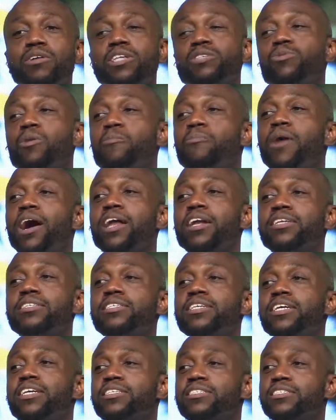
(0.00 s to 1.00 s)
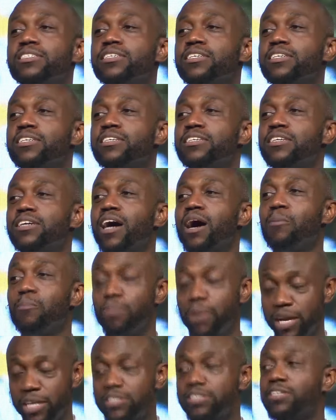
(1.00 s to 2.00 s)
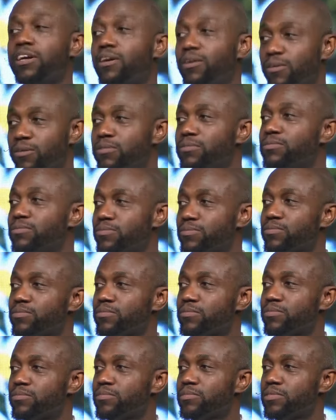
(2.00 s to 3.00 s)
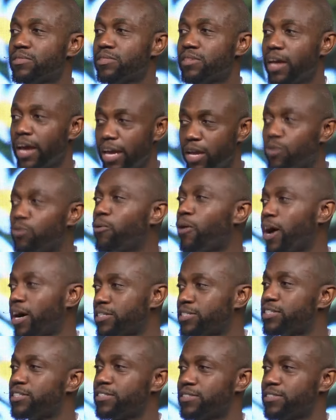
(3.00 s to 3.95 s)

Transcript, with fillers: what politics are based on. Hate watching.